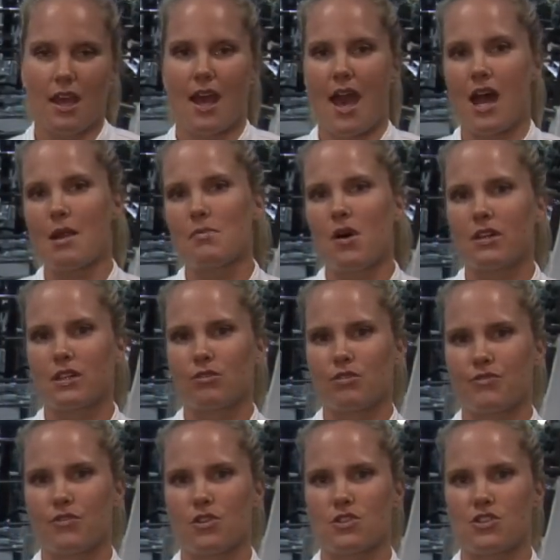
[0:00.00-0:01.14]
Anabolic
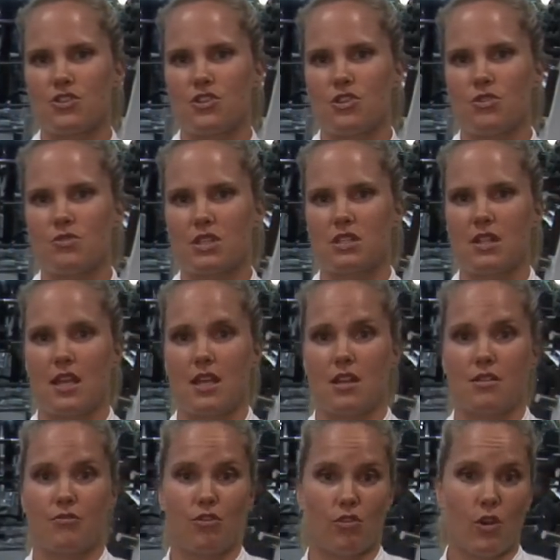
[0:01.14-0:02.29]
refers to a state
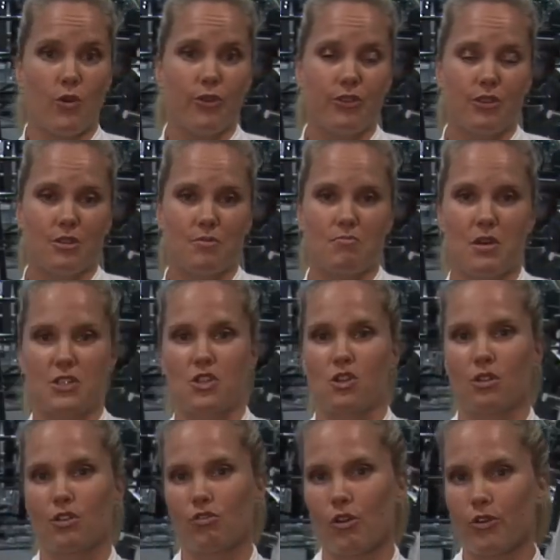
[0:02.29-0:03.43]
of growth,
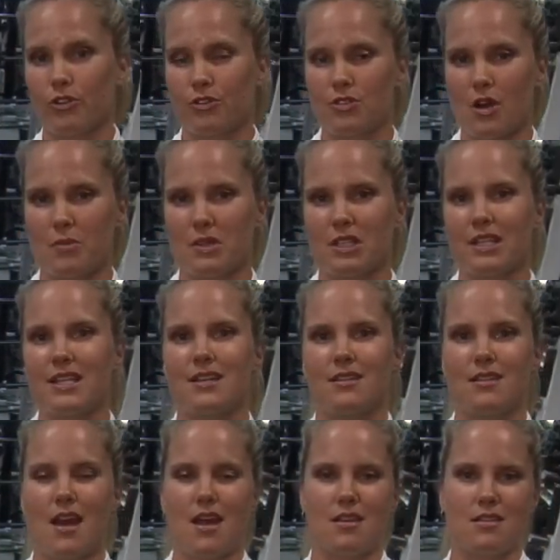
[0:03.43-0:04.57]
muscular growth dominantly,
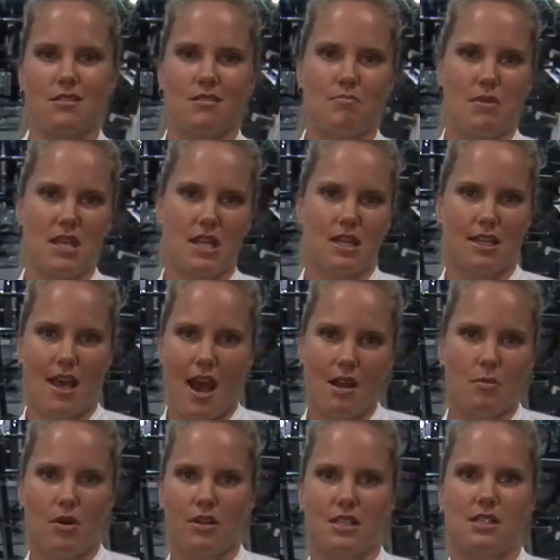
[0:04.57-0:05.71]
and being in a
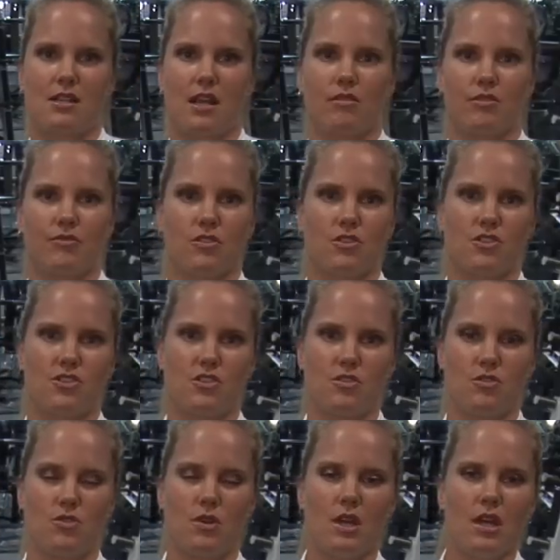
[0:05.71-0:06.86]
catabolic state refers
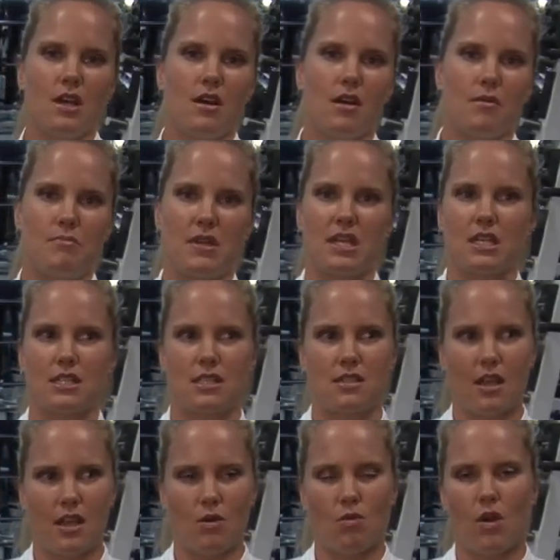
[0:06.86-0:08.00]
to being in a
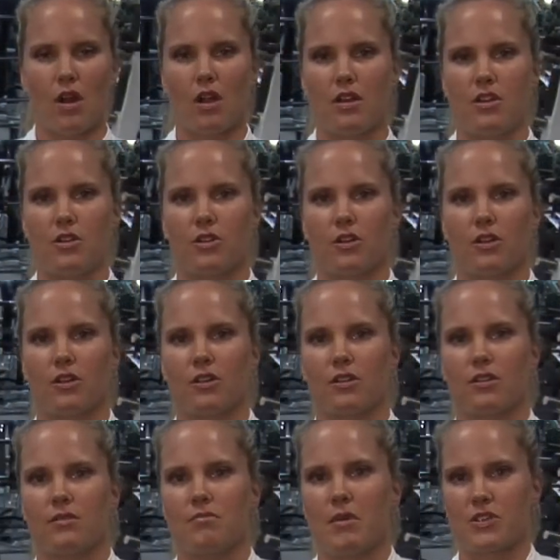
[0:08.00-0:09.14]
state where
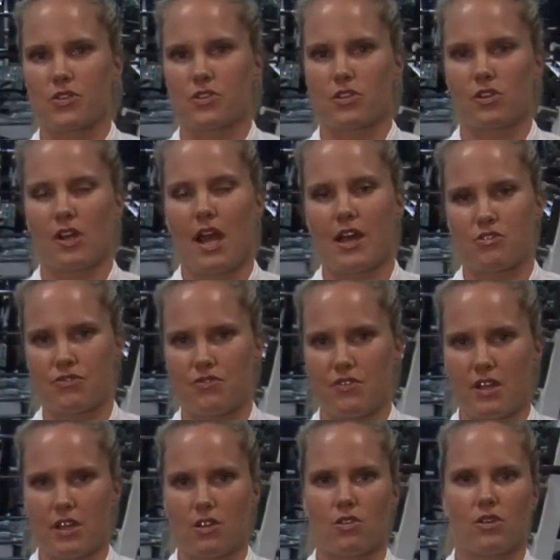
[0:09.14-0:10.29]
your muscles are
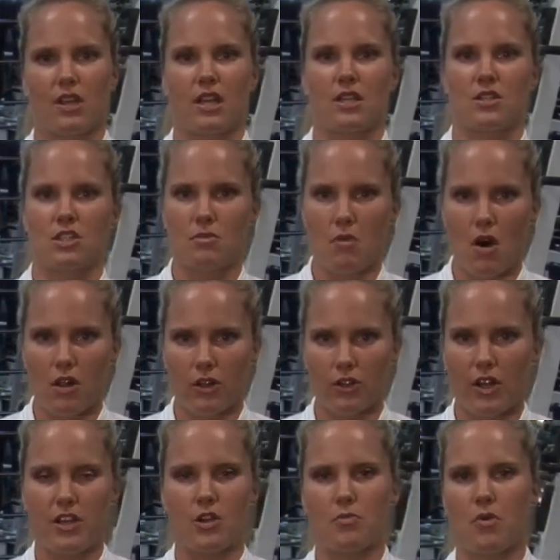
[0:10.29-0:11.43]
atrophying or getting smaller
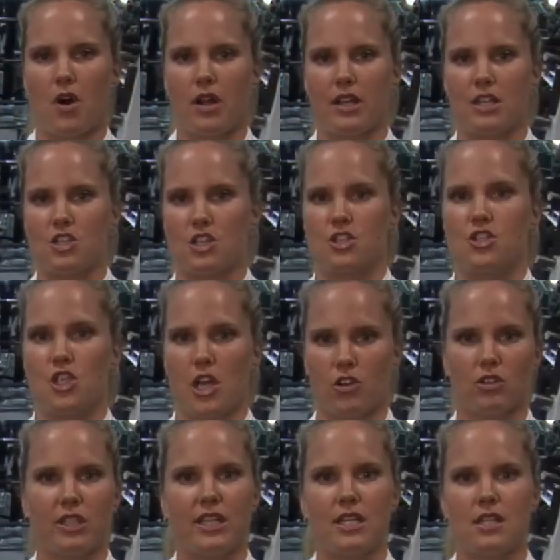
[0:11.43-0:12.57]
and your body just
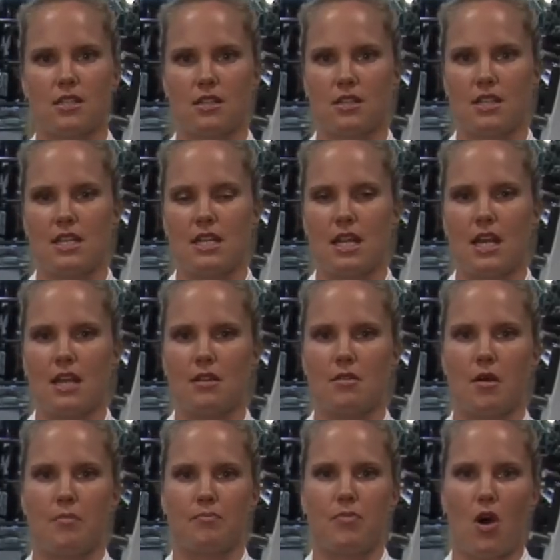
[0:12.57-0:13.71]
generally isn't in a
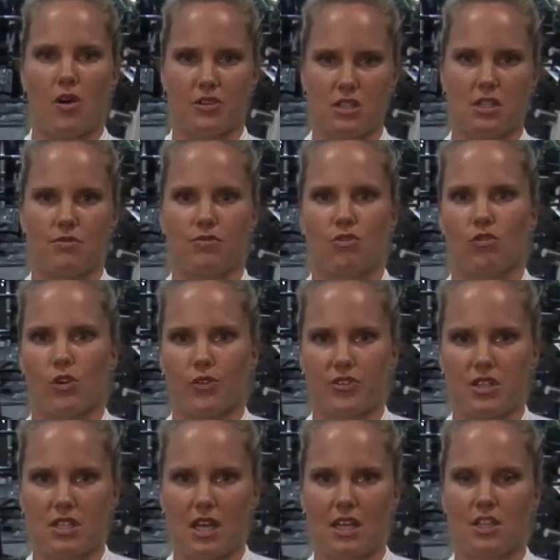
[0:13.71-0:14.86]
positive growth
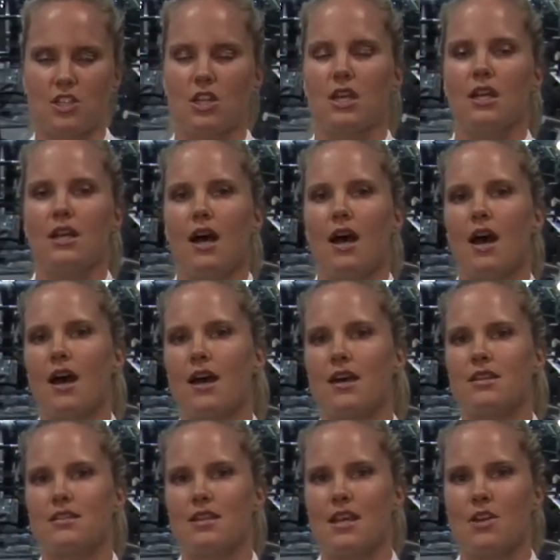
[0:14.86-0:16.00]
stage.
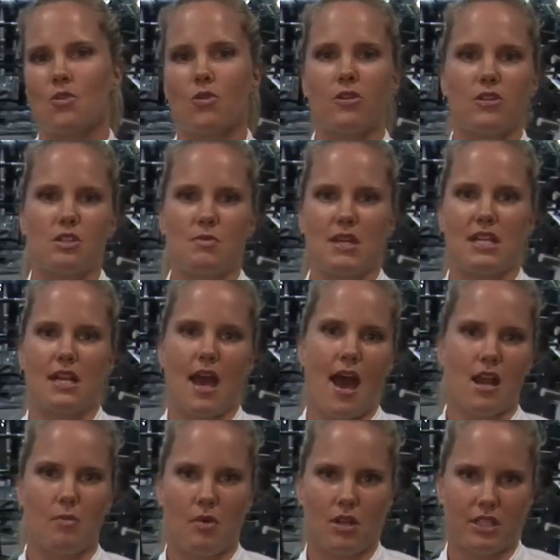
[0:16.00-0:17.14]
And in order to be in an
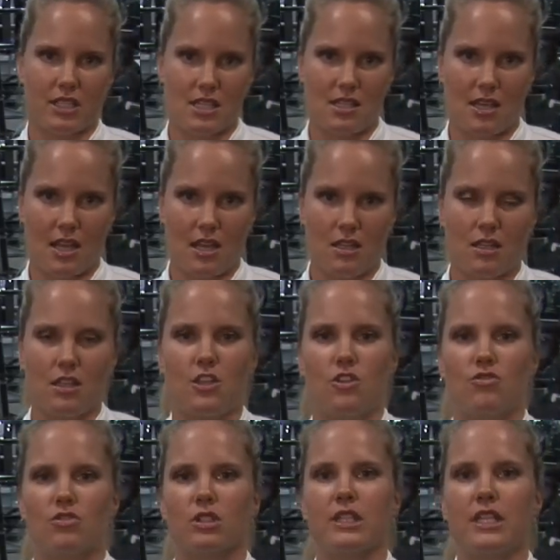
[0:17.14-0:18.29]
anabolic state,
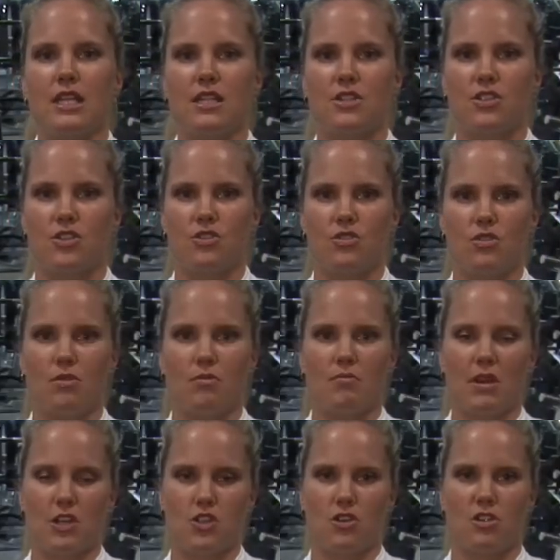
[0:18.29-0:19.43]
you really need to
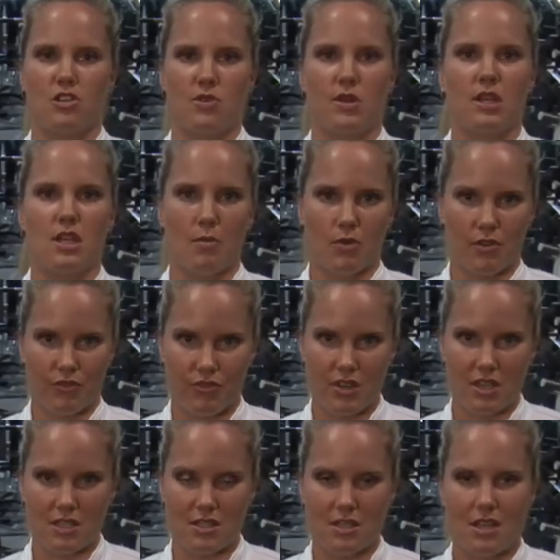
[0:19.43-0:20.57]
make sure you're doing a number of
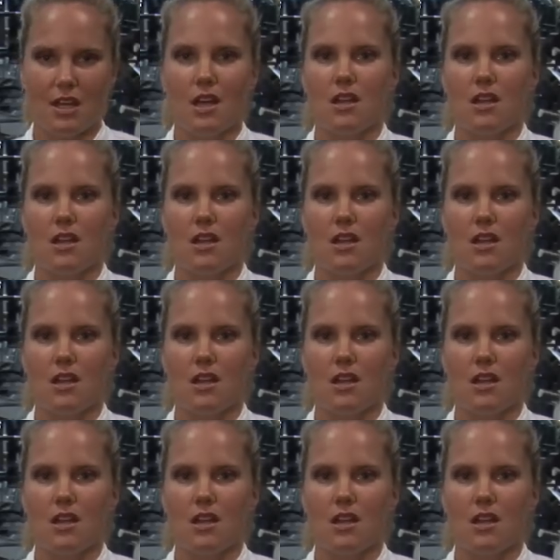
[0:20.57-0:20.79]
things.